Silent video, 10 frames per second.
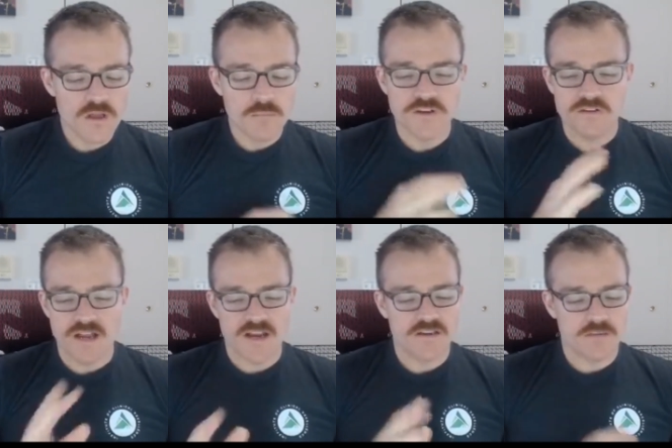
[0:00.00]
but you're
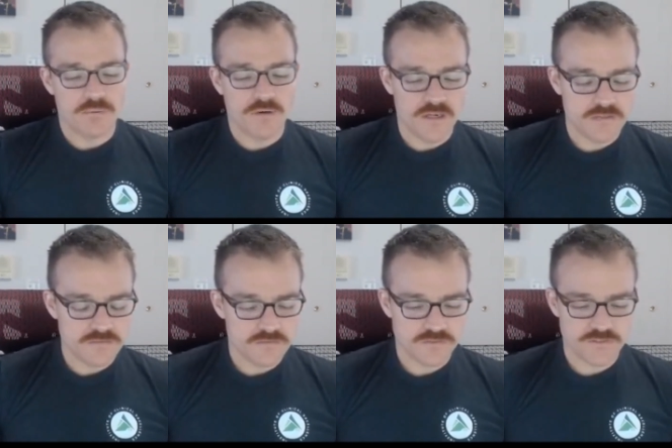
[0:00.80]
not going to put
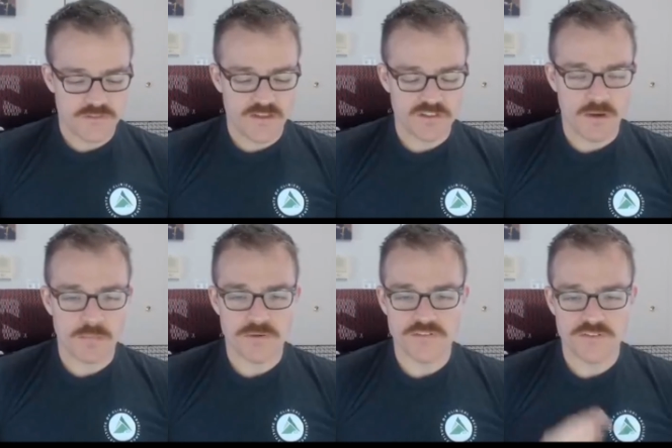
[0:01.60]
things about
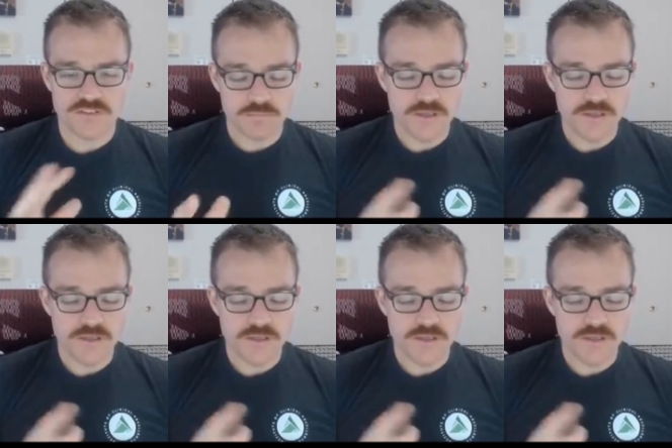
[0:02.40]
persistent